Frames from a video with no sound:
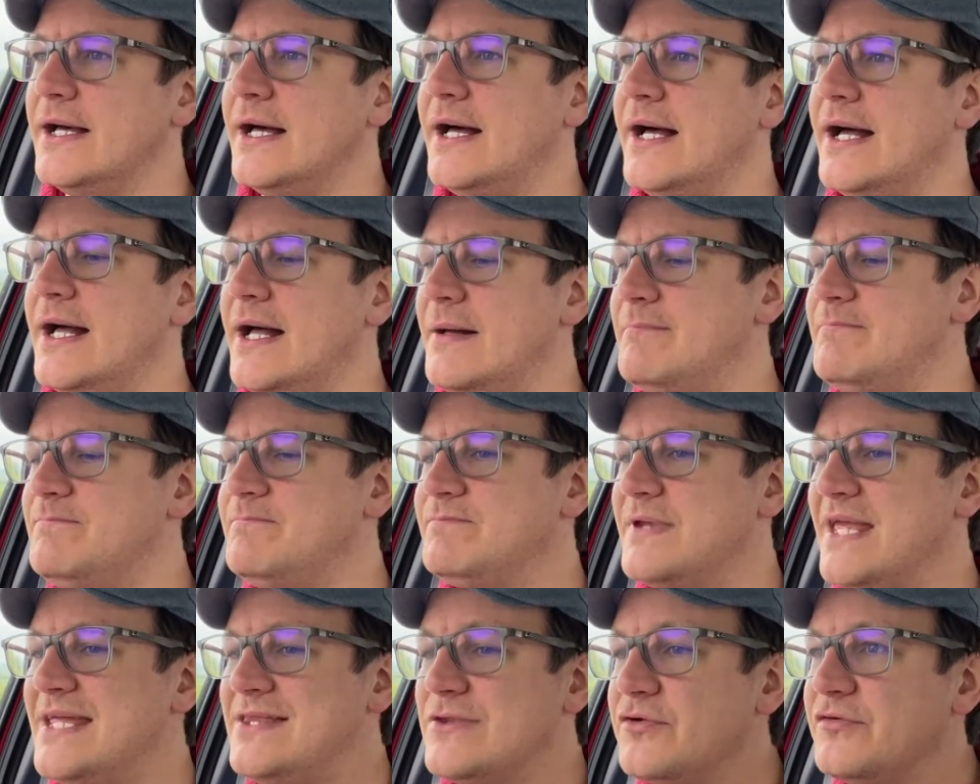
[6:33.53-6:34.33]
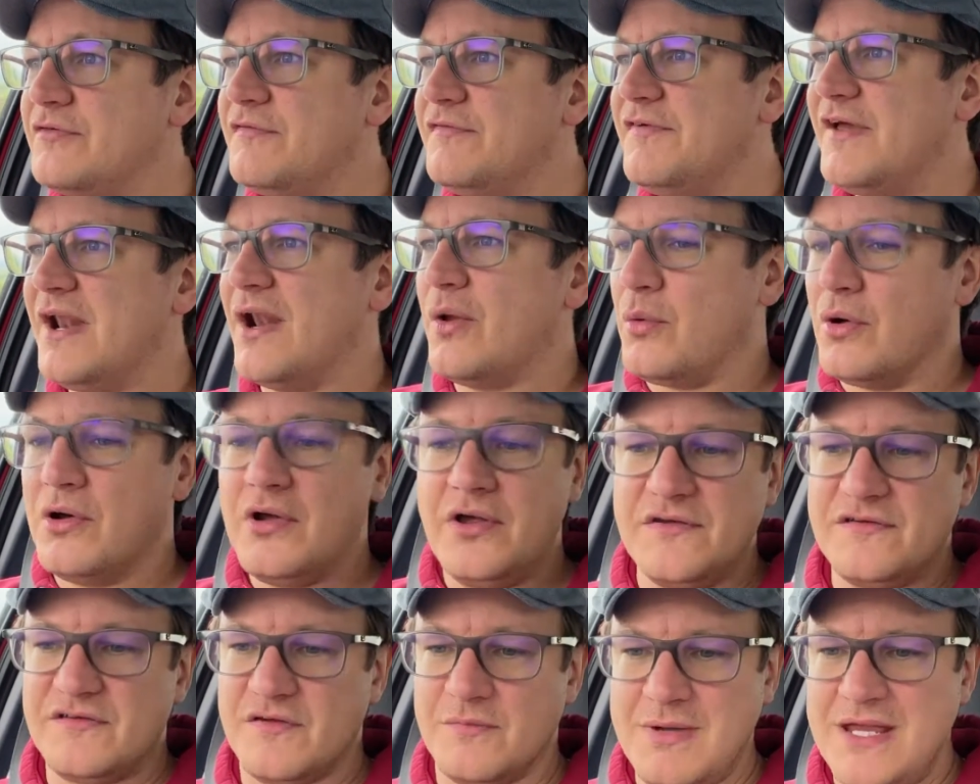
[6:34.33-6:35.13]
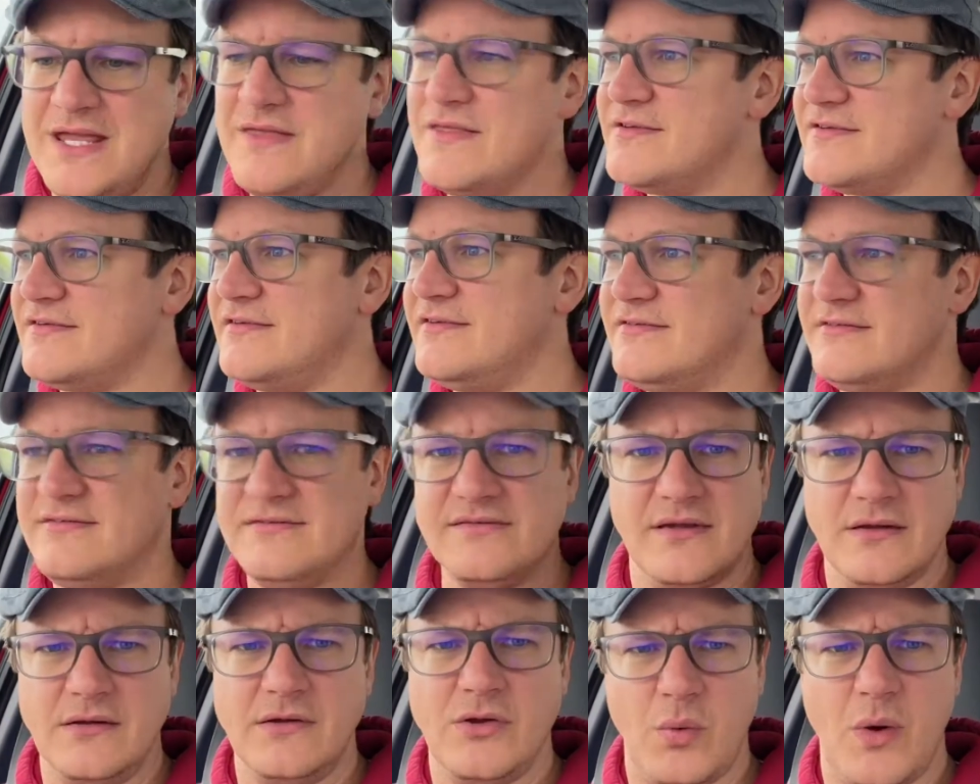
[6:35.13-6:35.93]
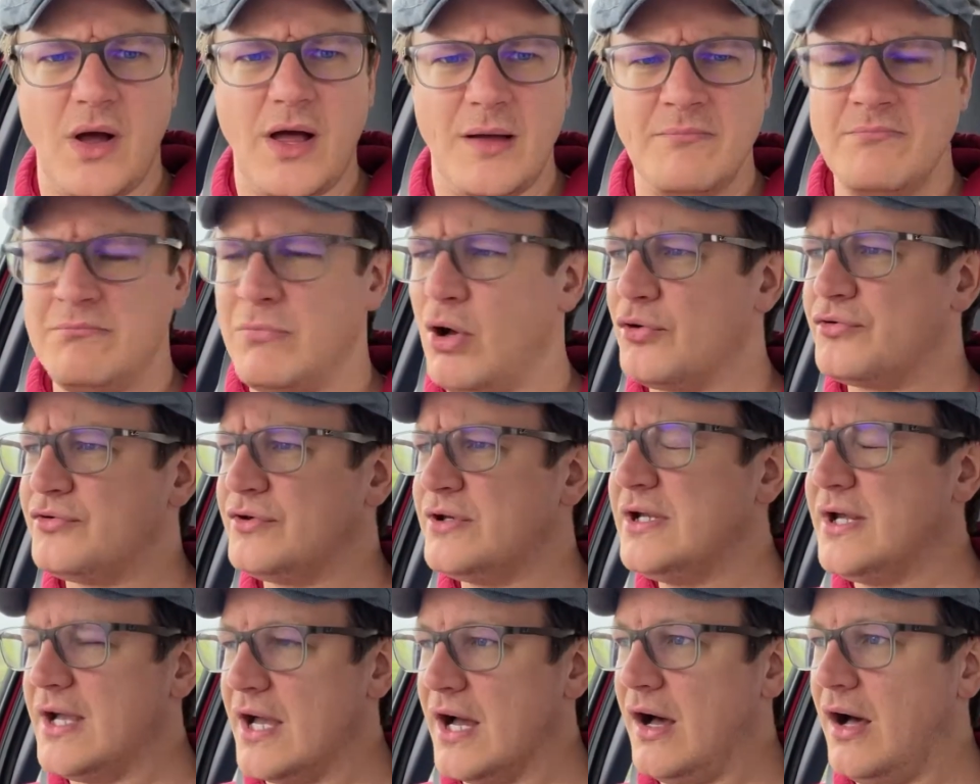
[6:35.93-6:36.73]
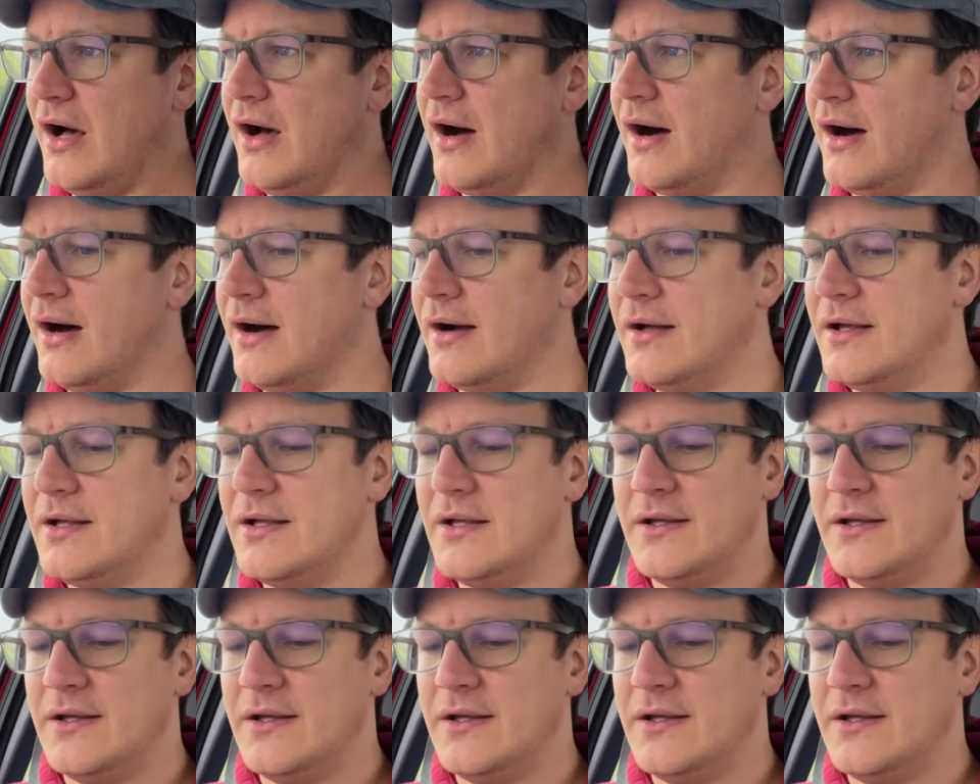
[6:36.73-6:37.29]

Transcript: It doesn't feel like one, because to me this is still quite a modern car.